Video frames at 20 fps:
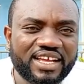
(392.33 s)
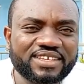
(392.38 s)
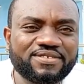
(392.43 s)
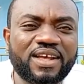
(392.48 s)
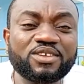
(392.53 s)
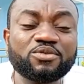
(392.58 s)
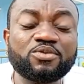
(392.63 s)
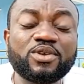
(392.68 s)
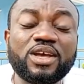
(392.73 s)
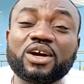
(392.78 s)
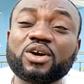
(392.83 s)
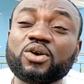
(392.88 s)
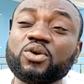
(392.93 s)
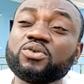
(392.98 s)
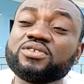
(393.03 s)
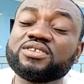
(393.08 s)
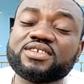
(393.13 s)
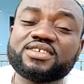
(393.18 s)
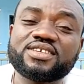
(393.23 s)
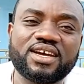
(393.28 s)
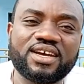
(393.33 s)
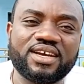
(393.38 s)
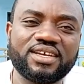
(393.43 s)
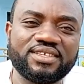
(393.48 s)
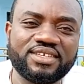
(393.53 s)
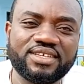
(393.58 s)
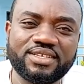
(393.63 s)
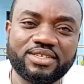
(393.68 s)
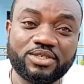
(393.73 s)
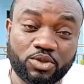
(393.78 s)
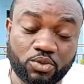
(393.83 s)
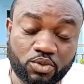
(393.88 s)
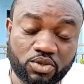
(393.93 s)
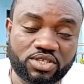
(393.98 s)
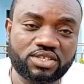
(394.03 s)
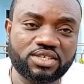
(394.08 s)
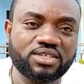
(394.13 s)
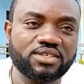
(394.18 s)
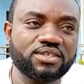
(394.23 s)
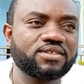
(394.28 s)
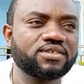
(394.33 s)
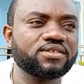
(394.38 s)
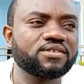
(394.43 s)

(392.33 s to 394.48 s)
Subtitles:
As far as we are concerned in Edo State,